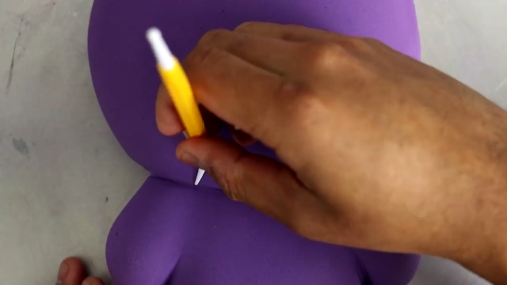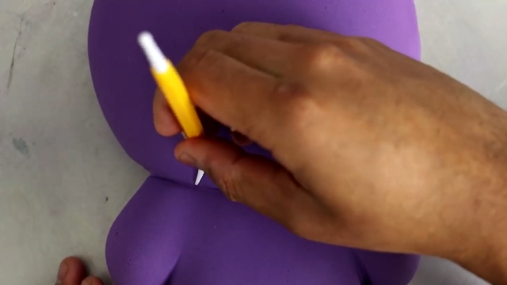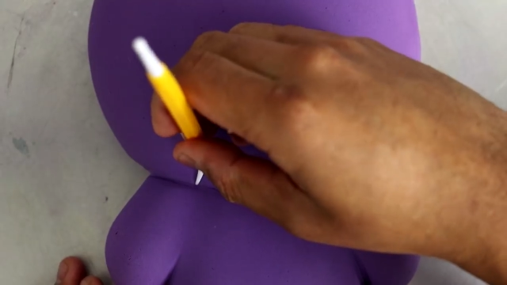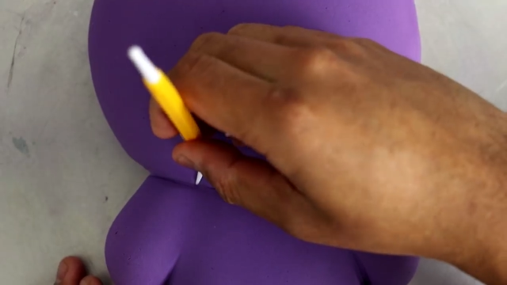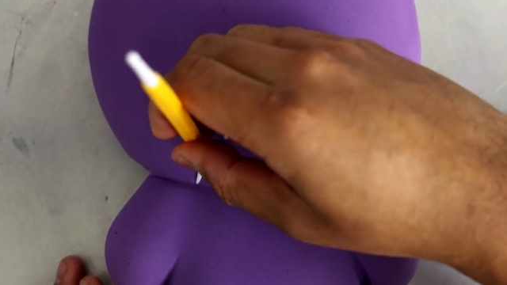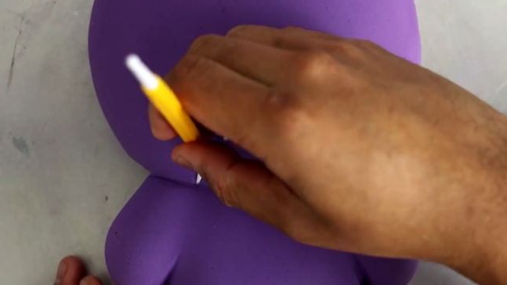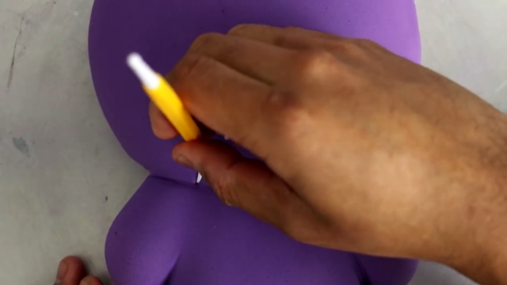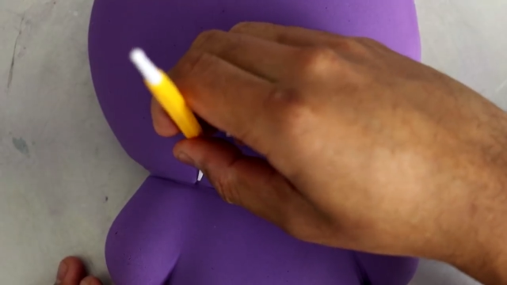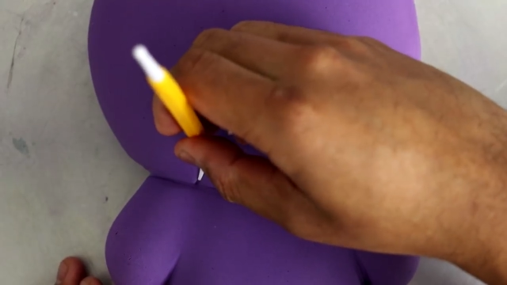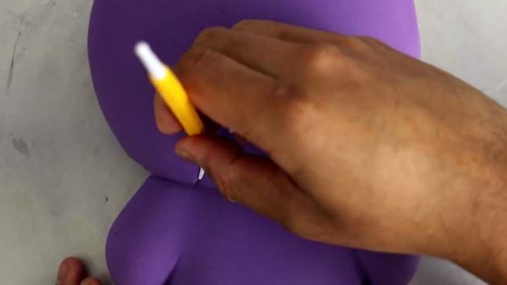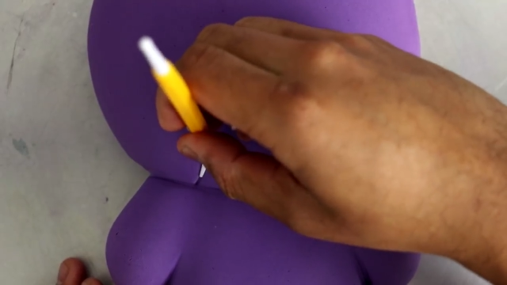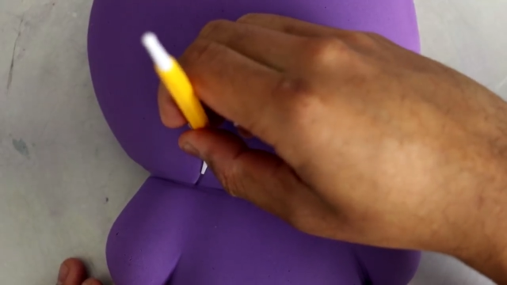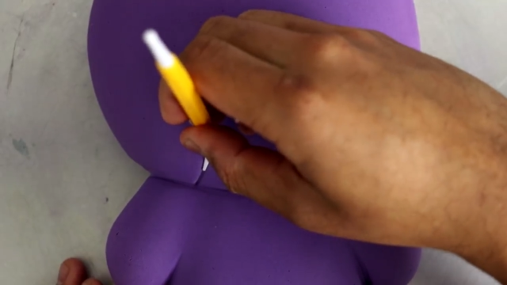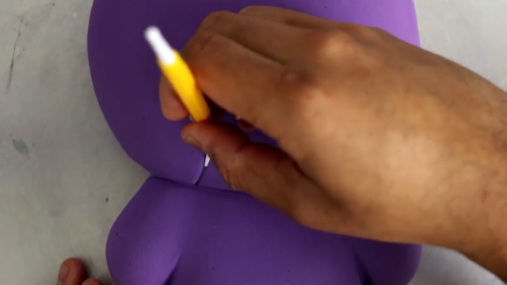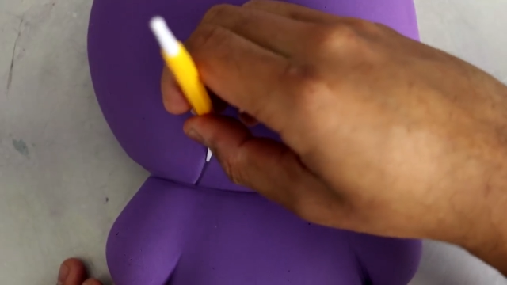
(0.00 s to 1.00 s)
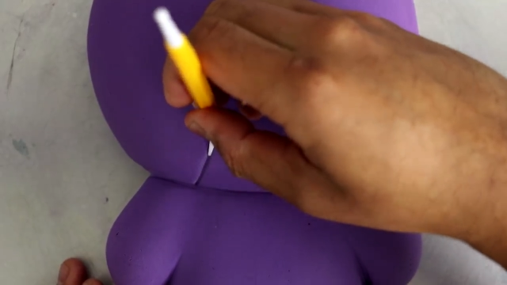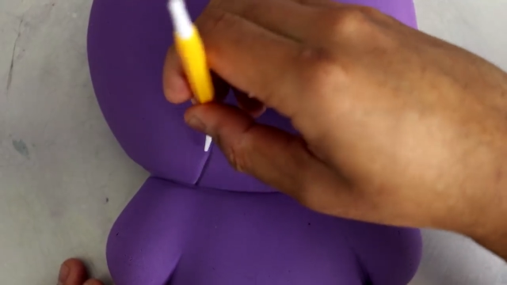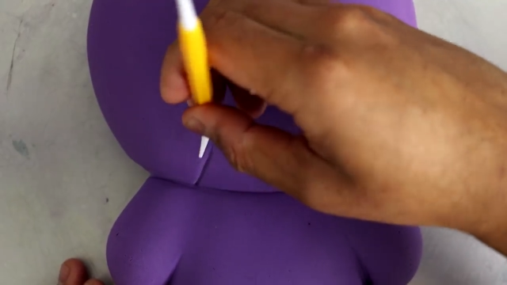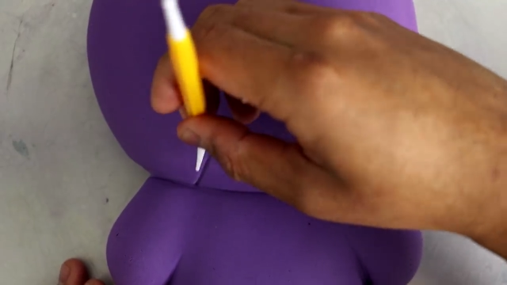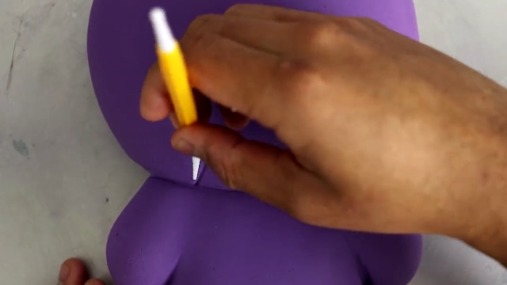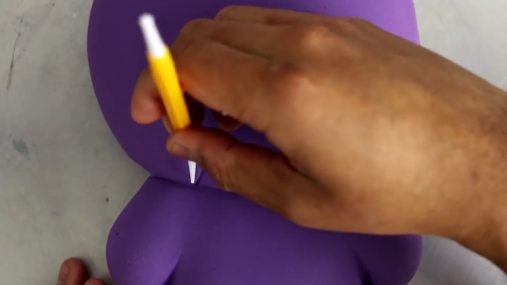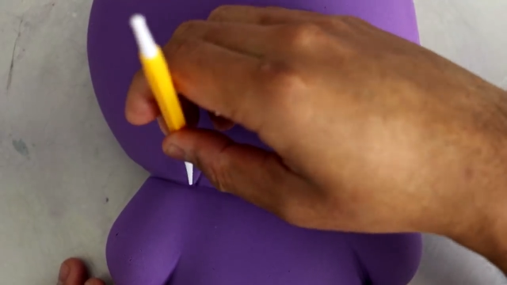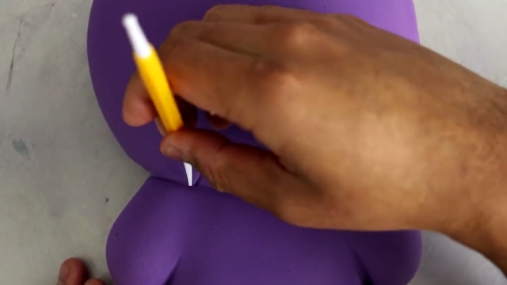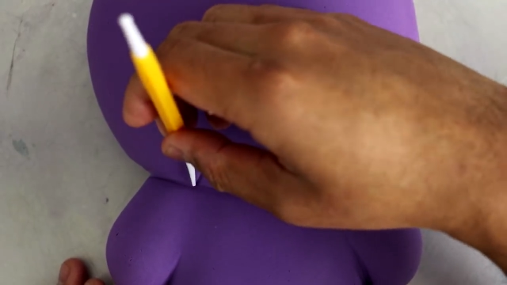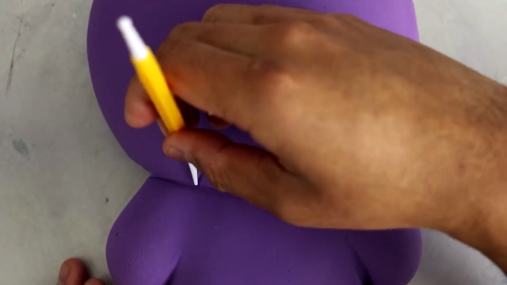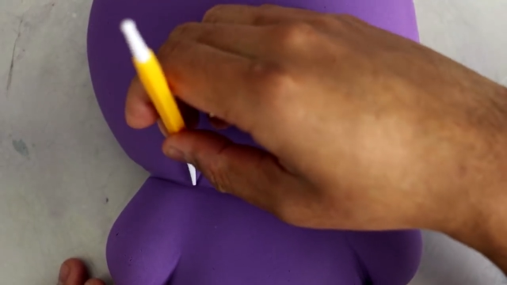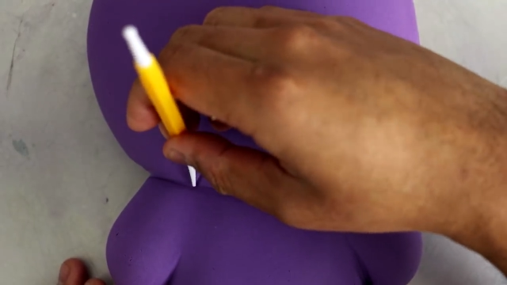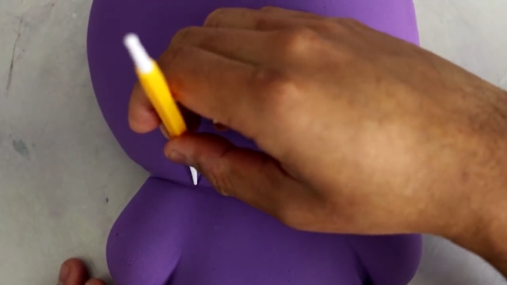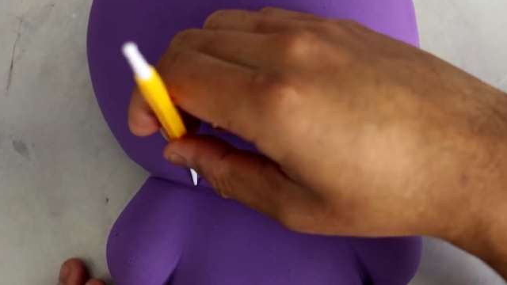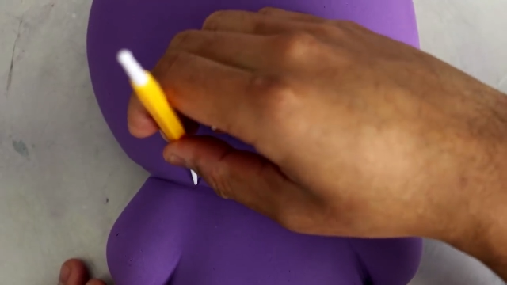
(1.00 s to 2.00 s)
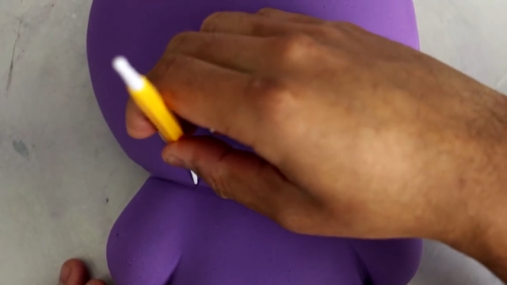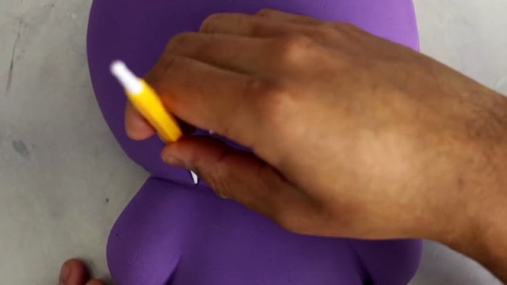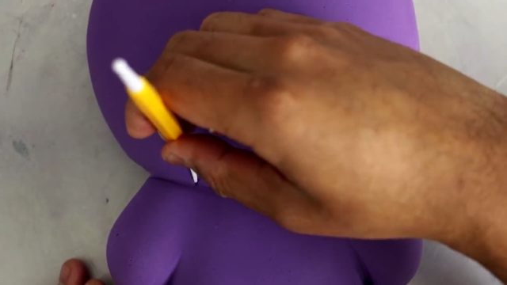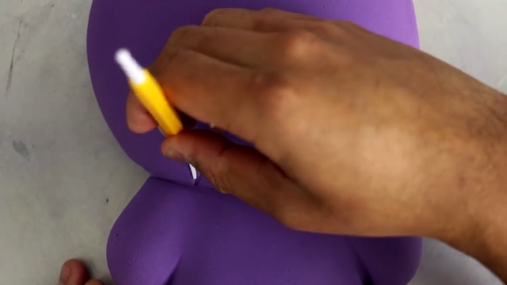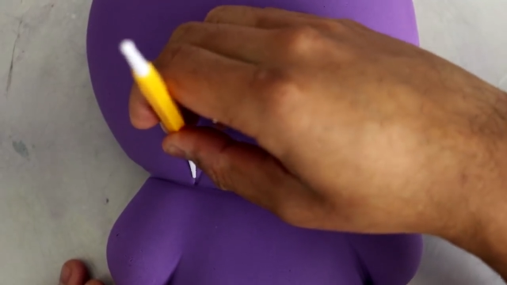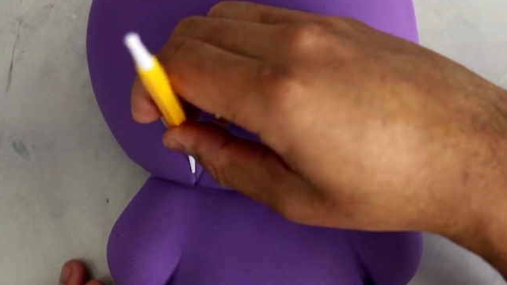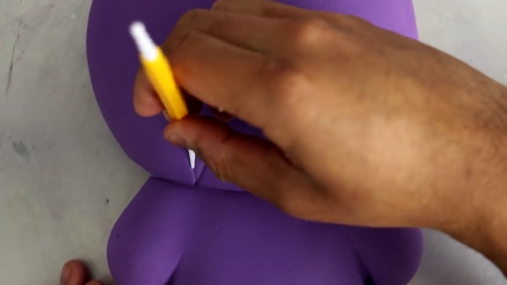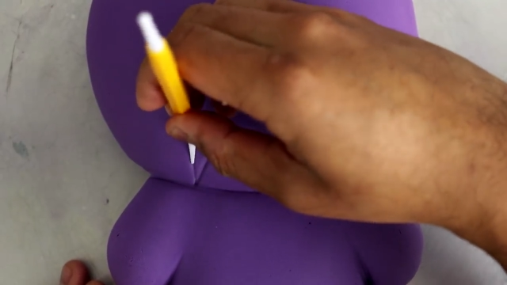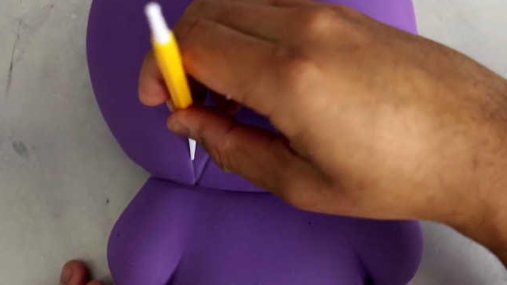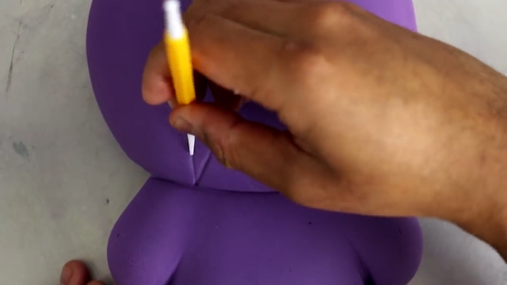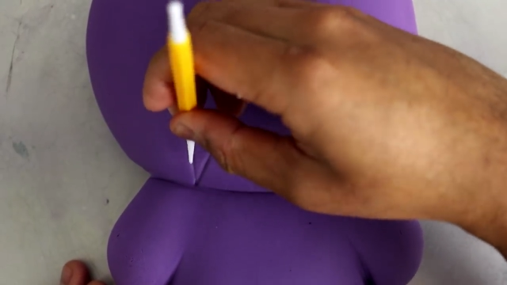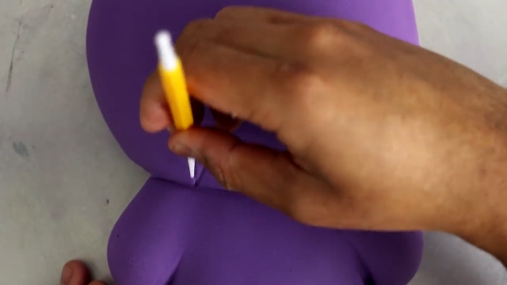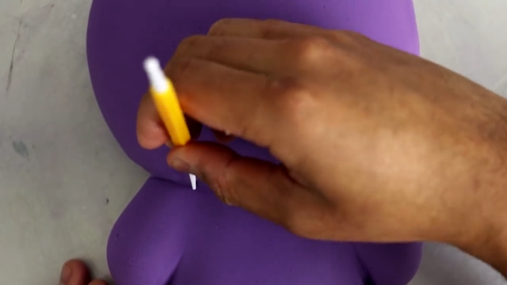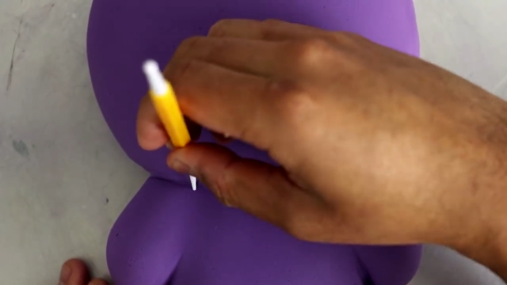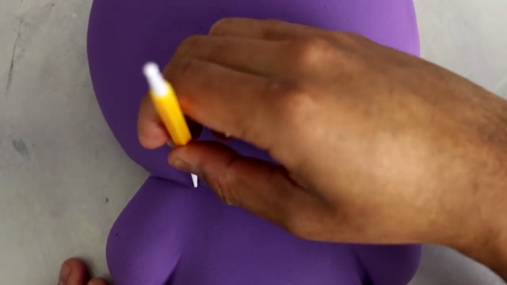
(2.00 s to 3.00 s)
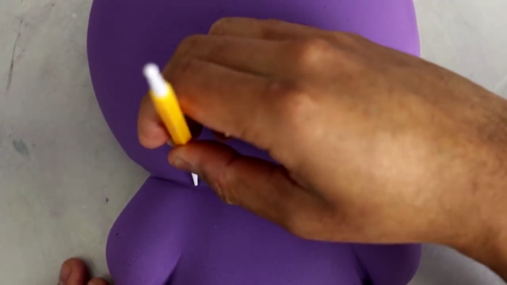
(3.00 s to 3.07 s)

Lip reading: No face is visible, so there are no lips to read.